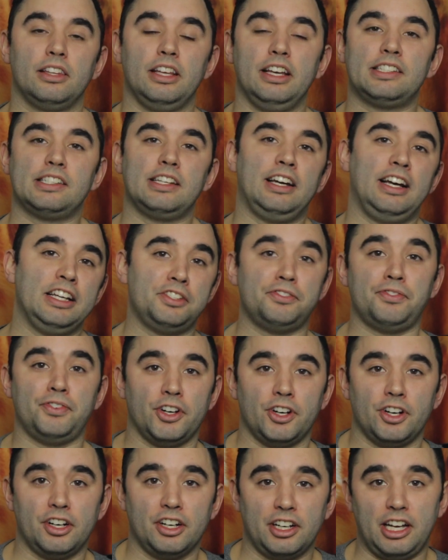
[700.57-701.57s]
Thanks, guys,
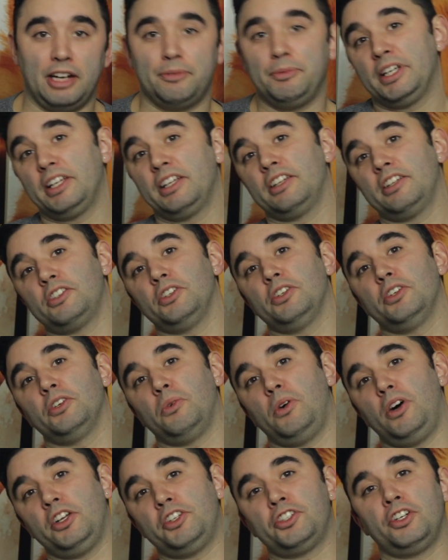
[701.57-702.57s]
for coming to
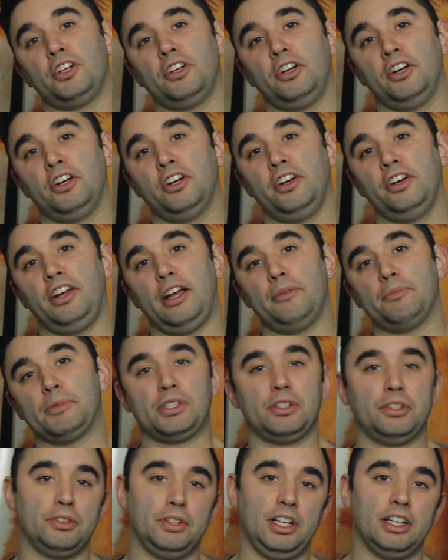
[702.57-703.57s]
watch our
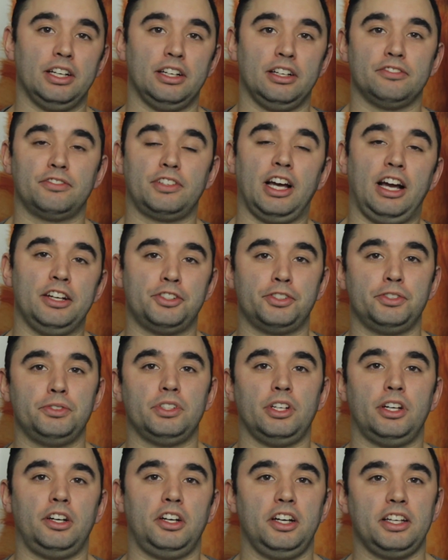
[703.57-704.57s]
episode of Kaiju
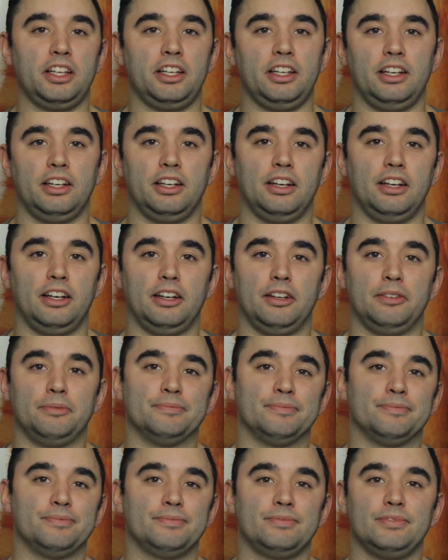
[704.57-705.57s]
Talk.
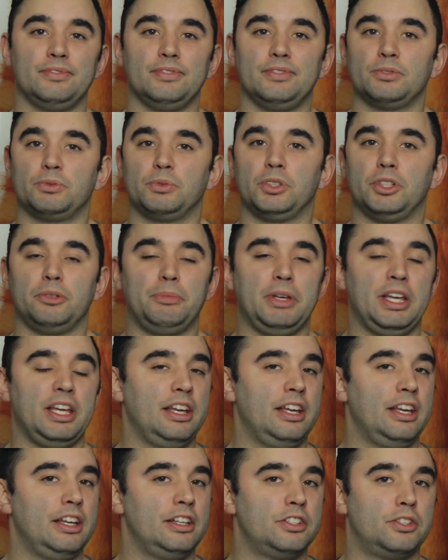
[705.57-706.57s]
We'll
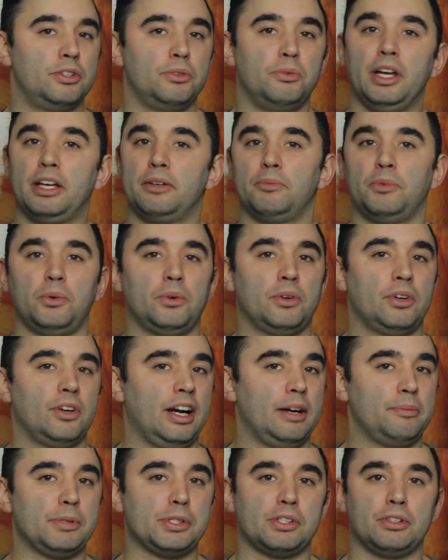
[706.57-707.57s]
be doing more
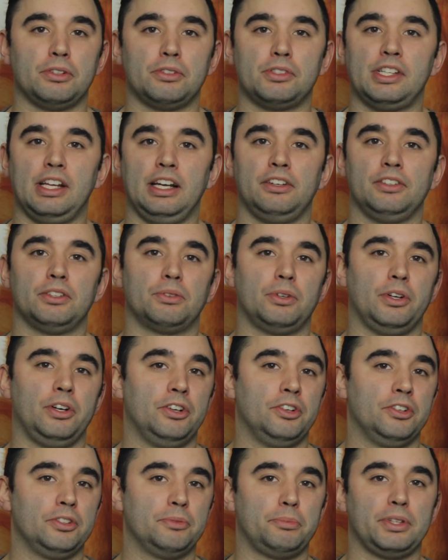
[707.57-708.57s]
episodes down the
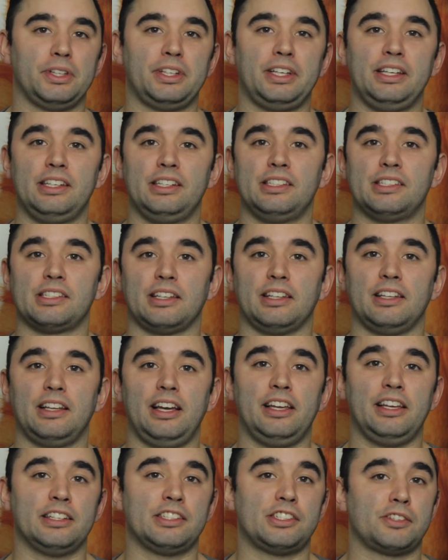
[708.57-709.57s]
road. Please
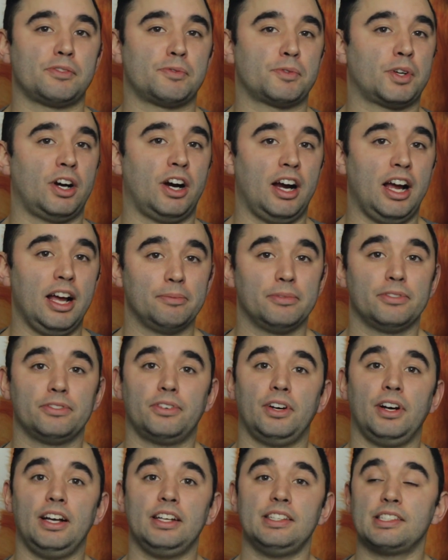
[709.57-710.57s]
like and subscribe
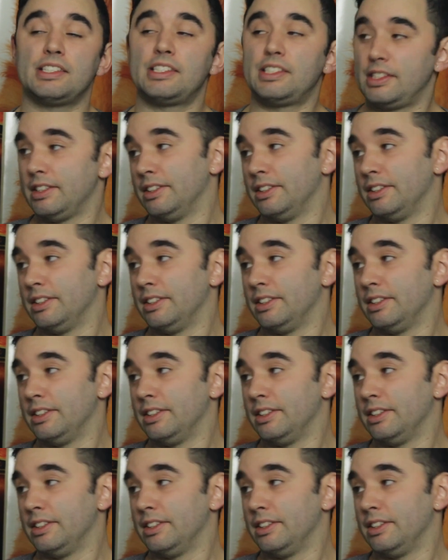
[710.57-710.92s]
for us.